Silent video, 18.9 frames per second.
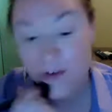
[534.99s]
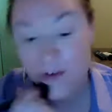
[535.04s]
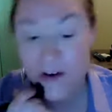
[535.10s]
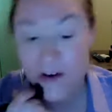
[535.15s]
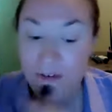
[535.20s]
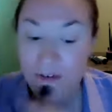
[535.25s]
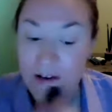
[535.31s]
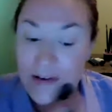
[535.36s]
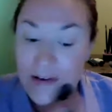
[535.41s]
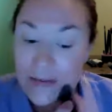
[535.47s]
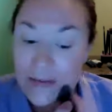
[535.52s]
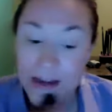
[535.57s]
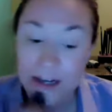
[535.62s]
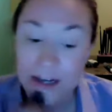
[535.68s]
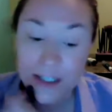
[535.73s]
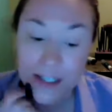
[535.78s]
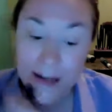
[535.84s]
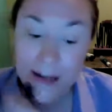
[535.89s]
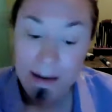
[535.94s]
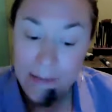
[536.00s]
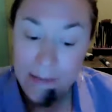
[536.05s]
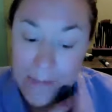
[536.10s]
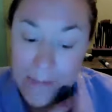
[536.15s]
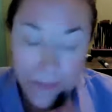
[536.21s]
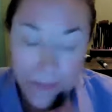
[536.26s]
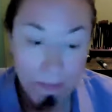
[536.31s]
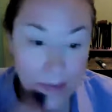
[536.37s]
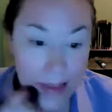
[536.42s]
for a
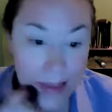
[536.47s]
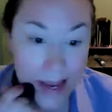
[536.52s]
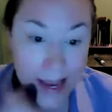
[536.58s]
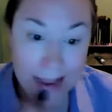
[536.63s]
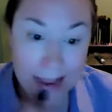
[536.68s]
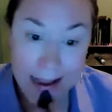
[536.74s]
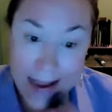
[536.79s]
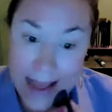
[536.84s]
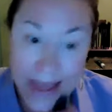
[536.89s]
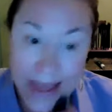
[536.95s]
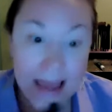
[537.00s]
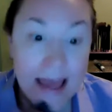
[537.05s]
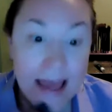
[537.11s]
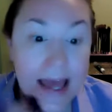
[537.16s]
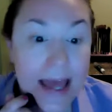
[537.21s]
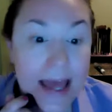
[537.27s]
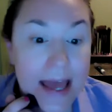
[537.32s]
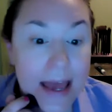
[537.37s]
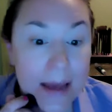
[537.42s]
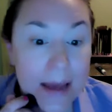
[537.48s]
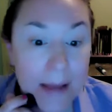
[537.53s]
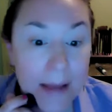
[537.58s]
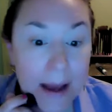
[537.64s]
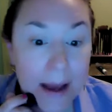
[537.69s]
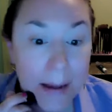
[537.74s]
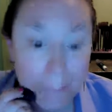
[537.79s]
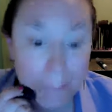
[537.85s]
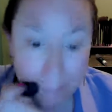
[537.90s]
foundation, hit
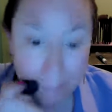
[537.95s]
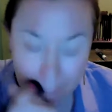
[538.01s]
me up.